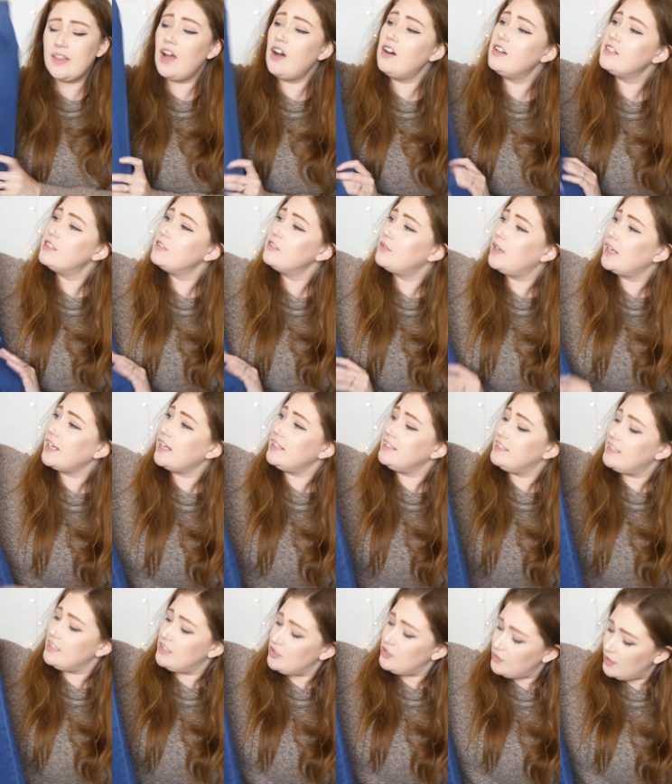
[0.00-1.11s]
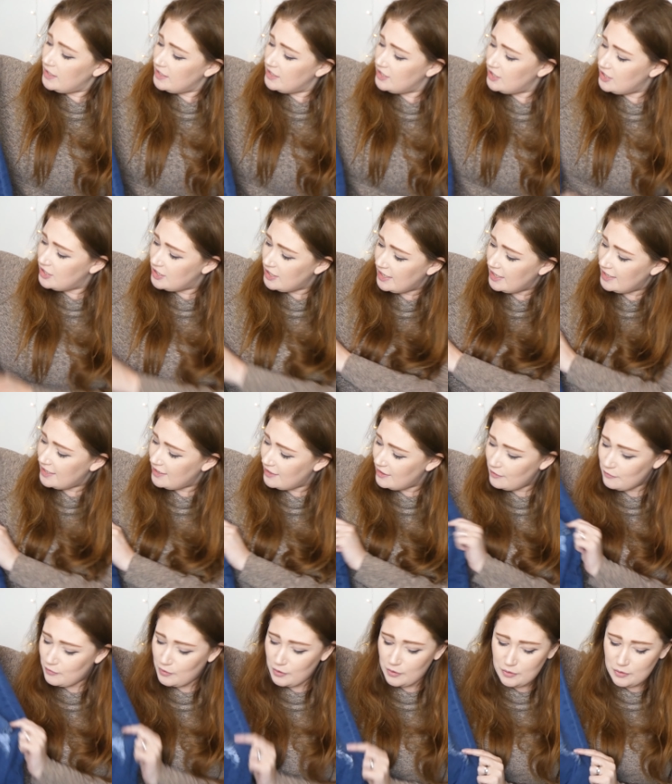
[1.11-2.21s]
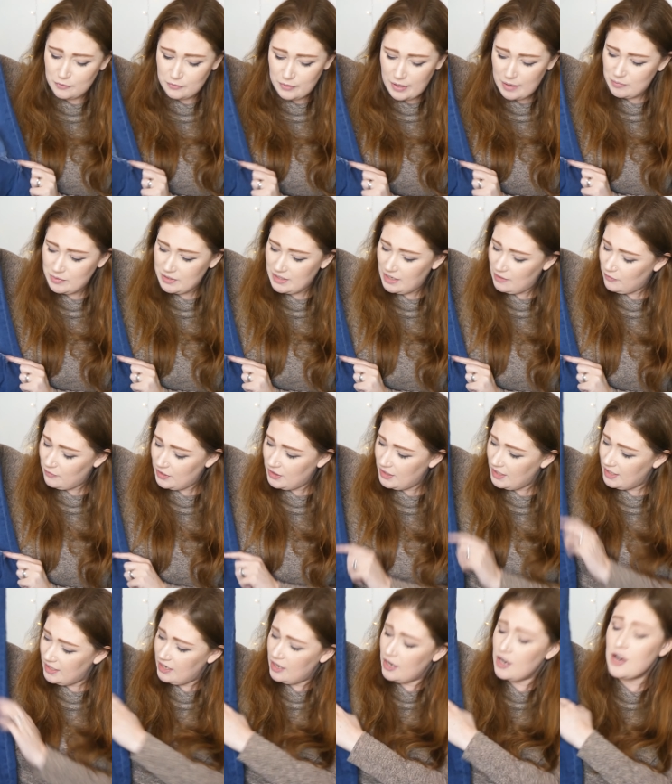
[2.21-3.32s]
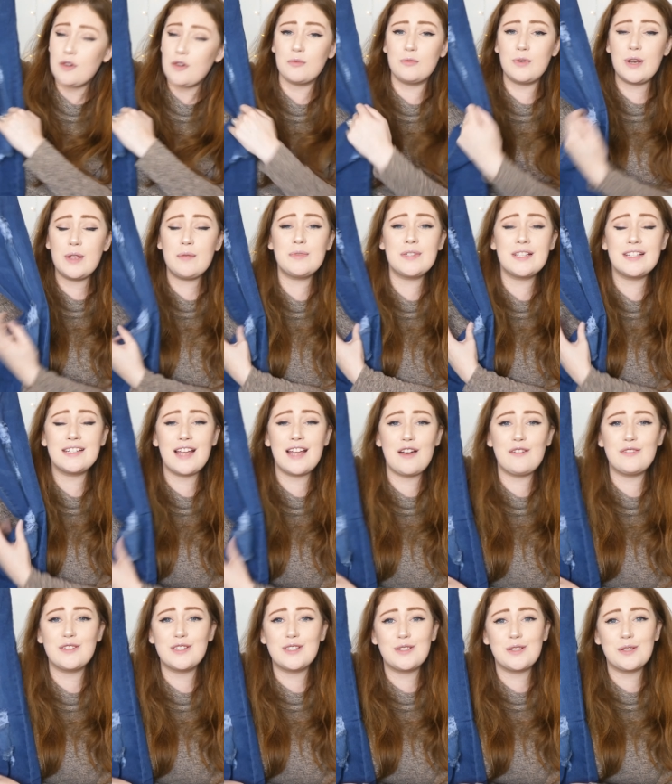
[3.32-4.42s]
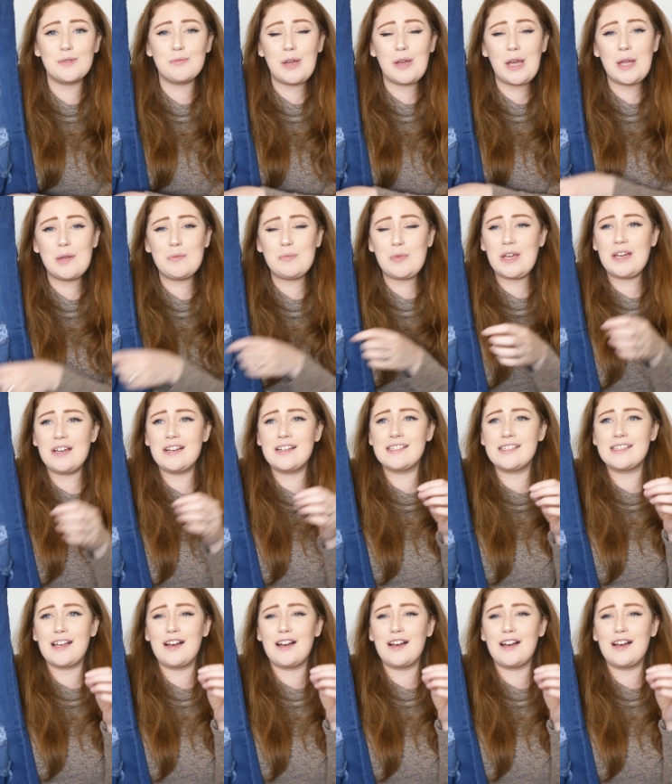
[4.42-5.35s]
are sort of like a distressed jean and they've got the rips and everything. Rips never suit me because